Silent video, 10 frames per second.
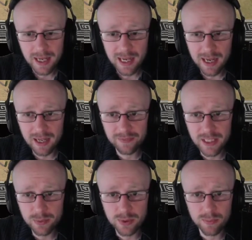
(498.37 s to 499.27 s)
if
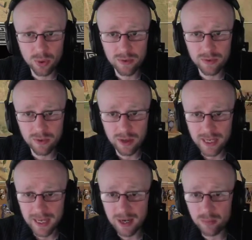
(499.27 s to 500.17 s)
this was more of a
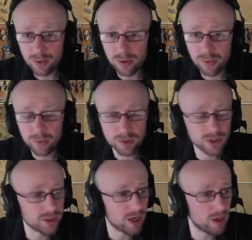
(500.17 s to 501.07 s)
rocky output, we would
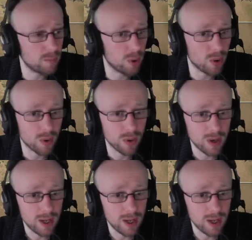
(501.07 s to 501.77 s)
just go more